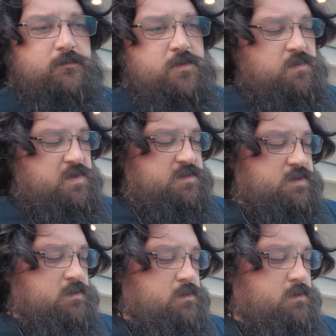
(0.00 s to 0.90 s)
few minutes
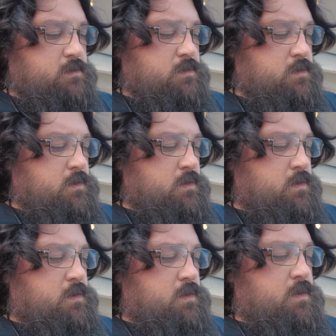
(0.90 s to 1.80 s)
here.
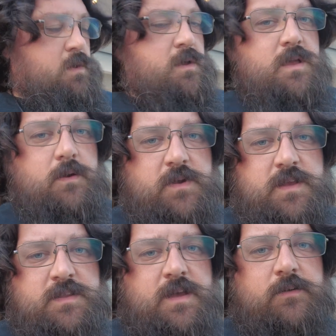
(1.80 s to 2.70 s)
Yeah, we're
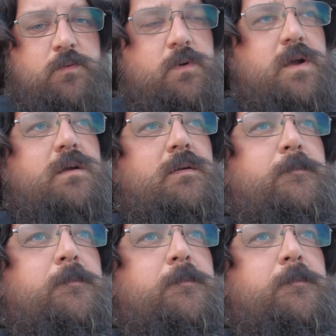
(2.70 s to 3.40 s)
getting down to the wire.